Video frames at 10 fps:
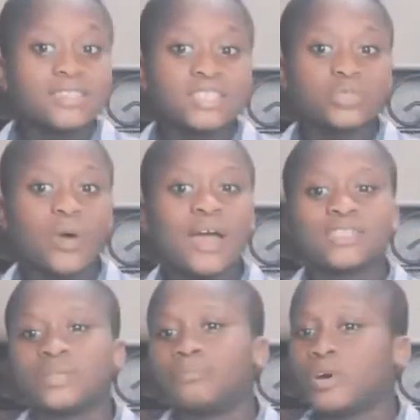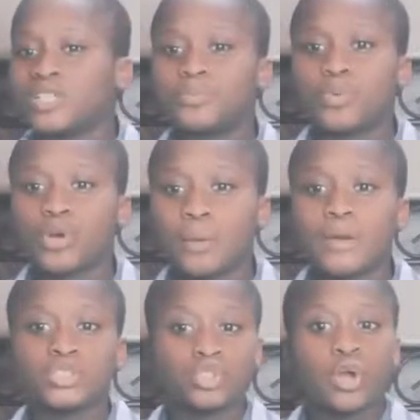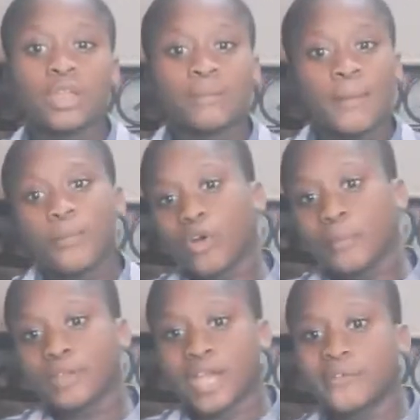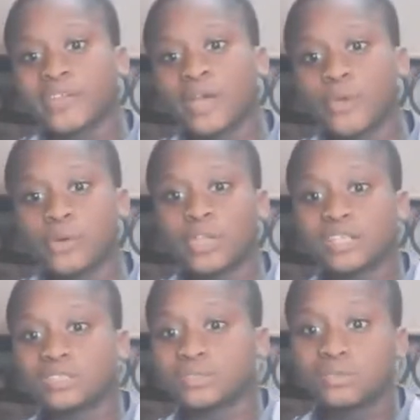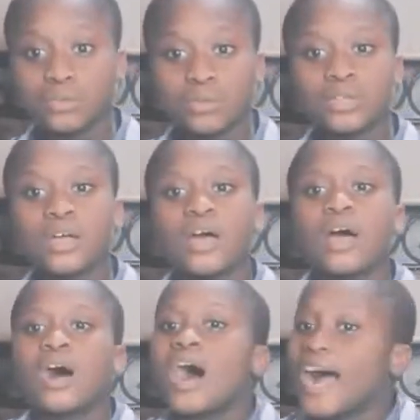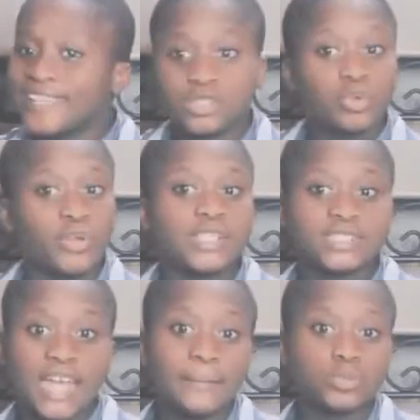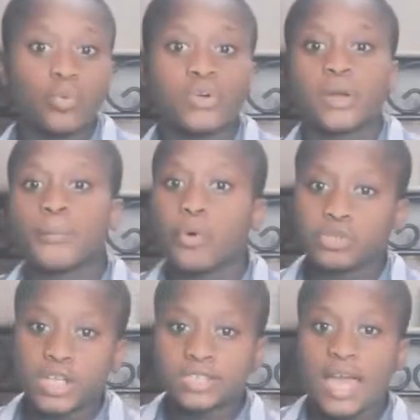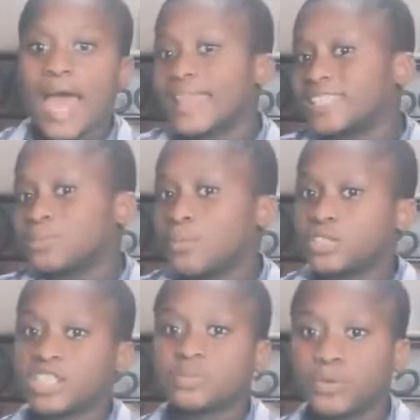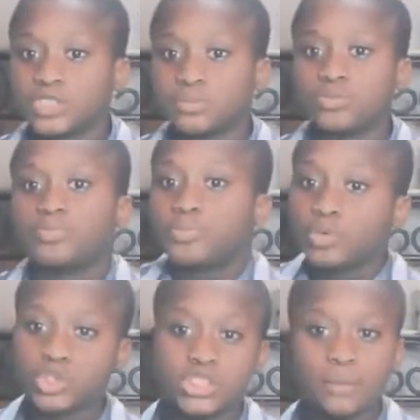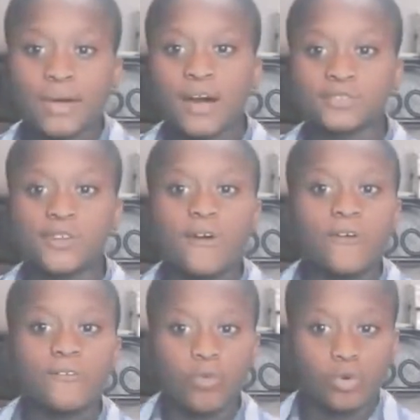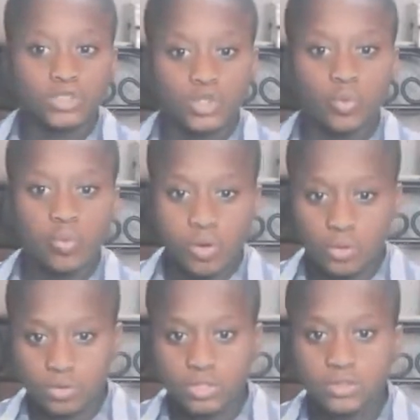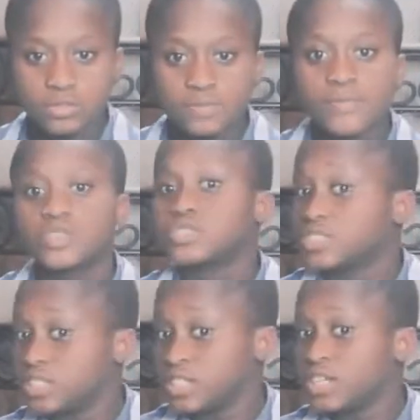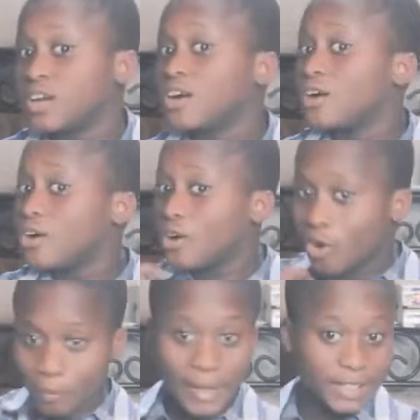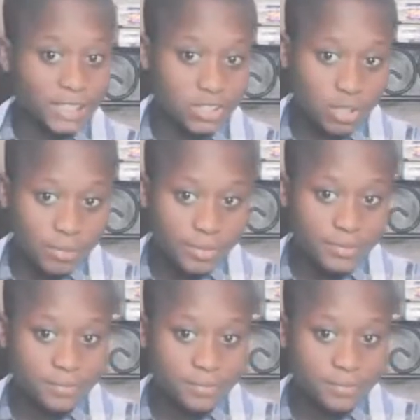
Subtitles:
This is why, as a budding programmer juggling my programming career at regular school, I still create the time to work on project and as much as possible put them out to the world to see on my guitar.